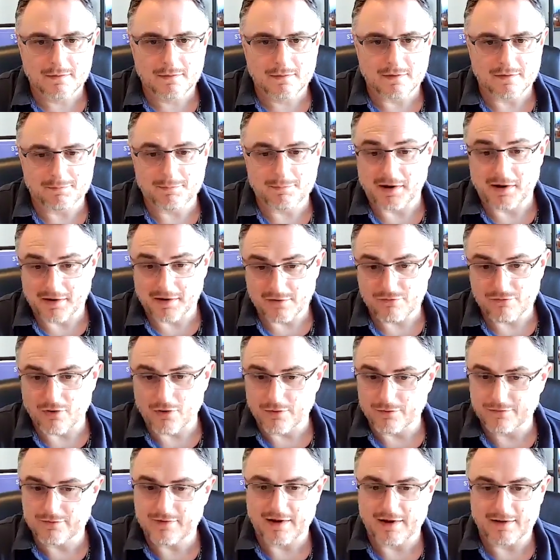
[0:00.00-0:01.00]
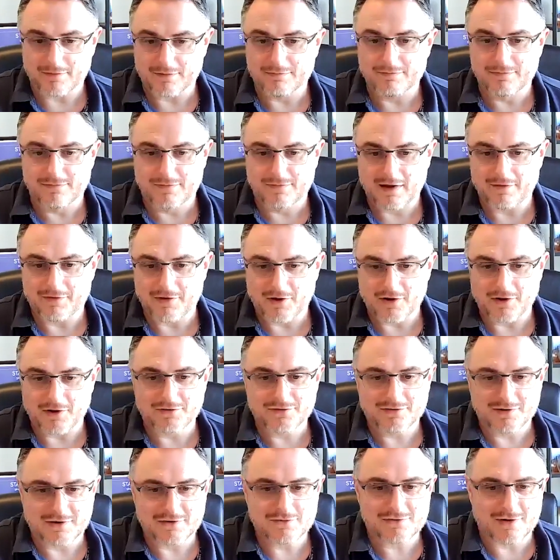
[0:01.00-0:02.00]
There's plenty of road down the
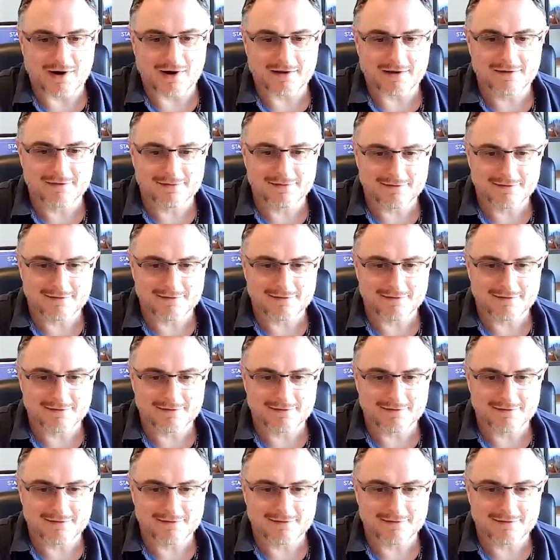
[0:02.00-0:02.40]
IC track.